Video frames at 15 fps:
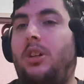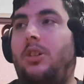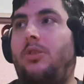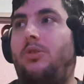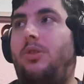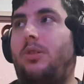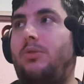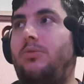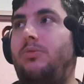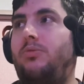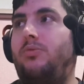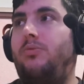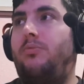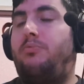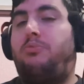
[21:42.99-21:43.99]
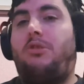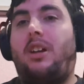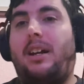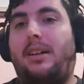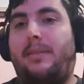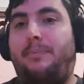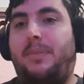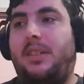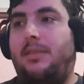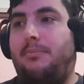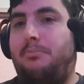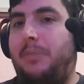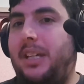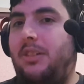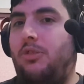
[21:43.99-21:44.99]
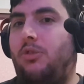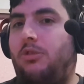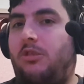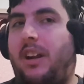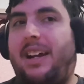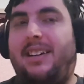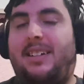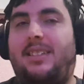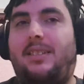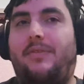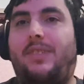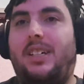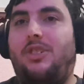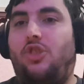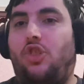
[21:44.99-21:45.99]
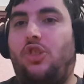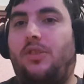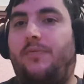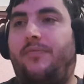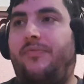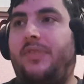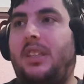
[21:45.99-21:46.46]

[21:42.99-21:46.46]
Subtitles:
So perhaps make aura activation